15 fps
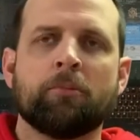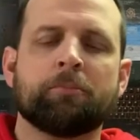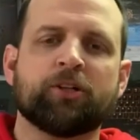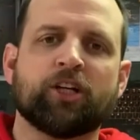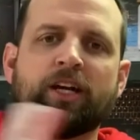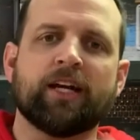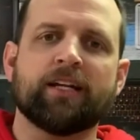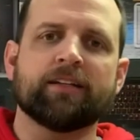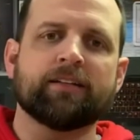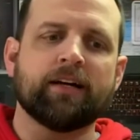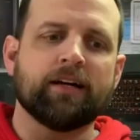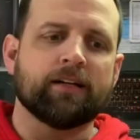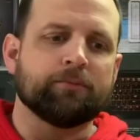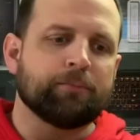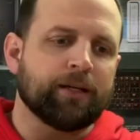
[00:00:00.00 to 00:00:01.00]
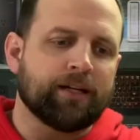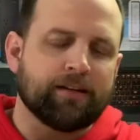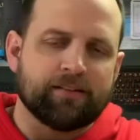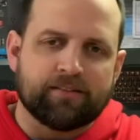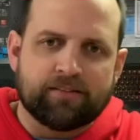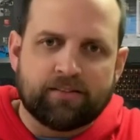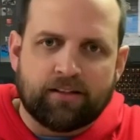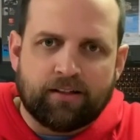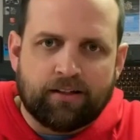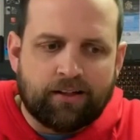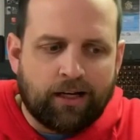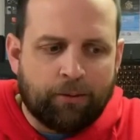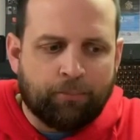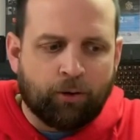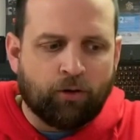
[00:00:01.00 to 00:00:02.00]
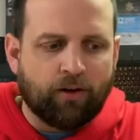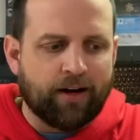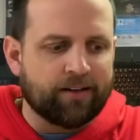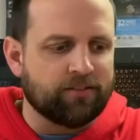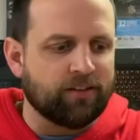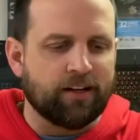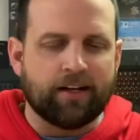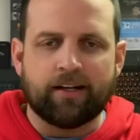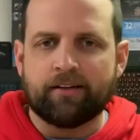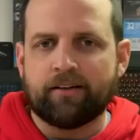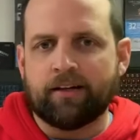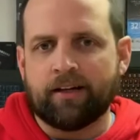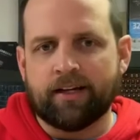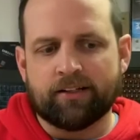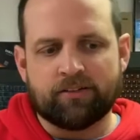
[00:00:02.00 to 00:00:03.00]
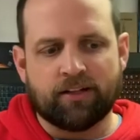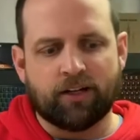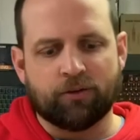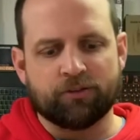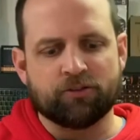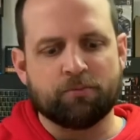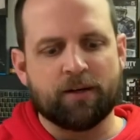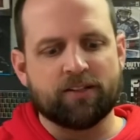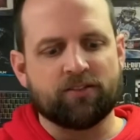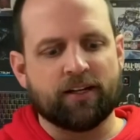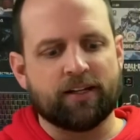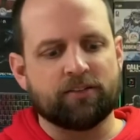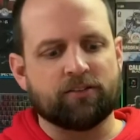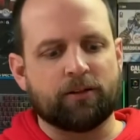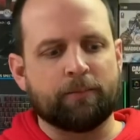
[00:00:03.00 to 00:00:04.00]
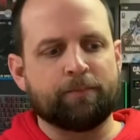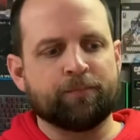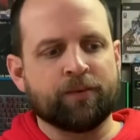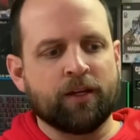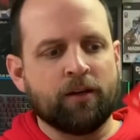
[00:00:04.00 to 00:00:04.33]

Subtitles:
but you get it done, because I procrastinate, and that's not always the best answer.